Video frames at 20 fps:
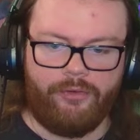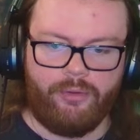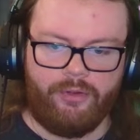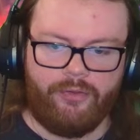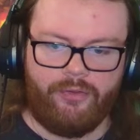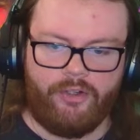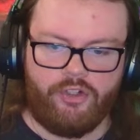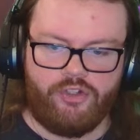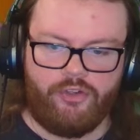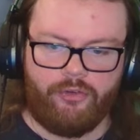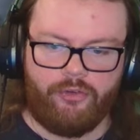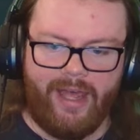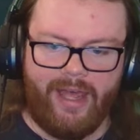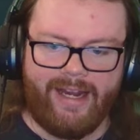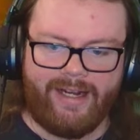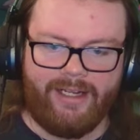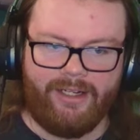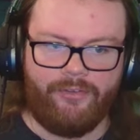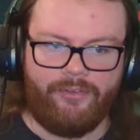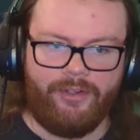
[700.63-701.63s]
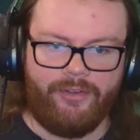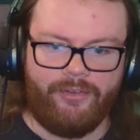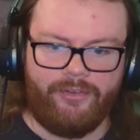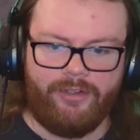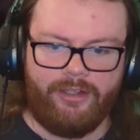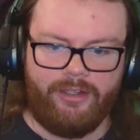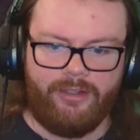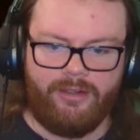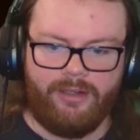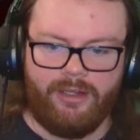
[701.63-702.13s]
only thing she's lacking is
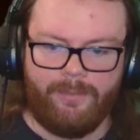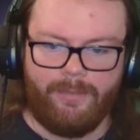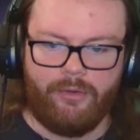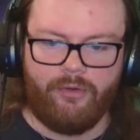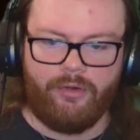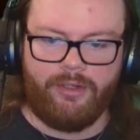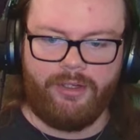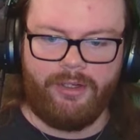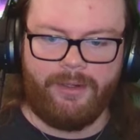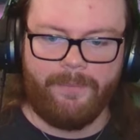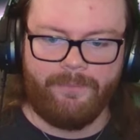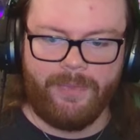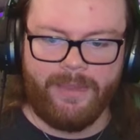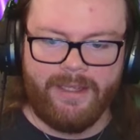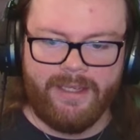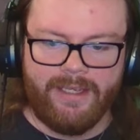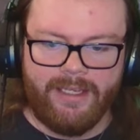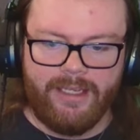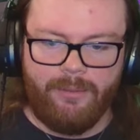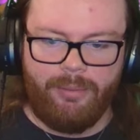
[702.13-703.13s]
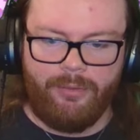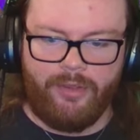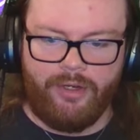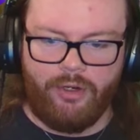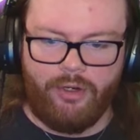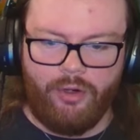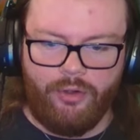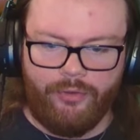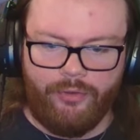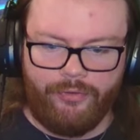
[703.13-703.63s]
CC immunity. But then
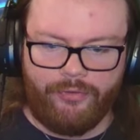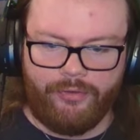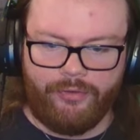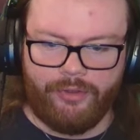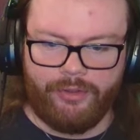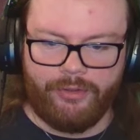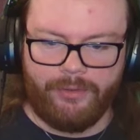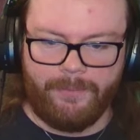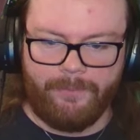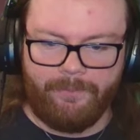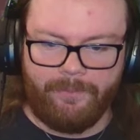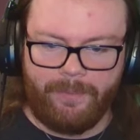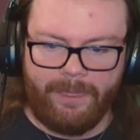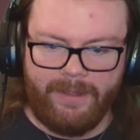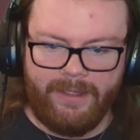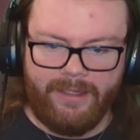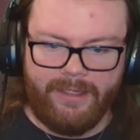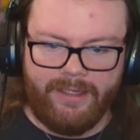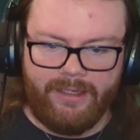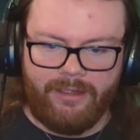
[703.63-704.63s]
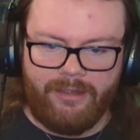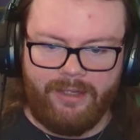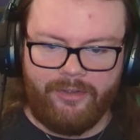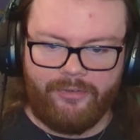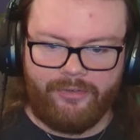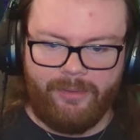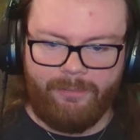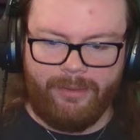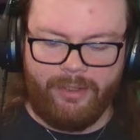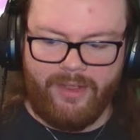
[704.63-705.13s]
also,
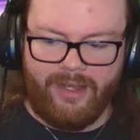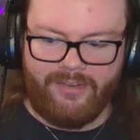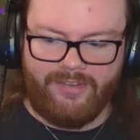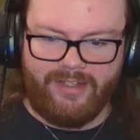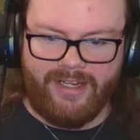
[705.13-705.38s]
Let's compare that to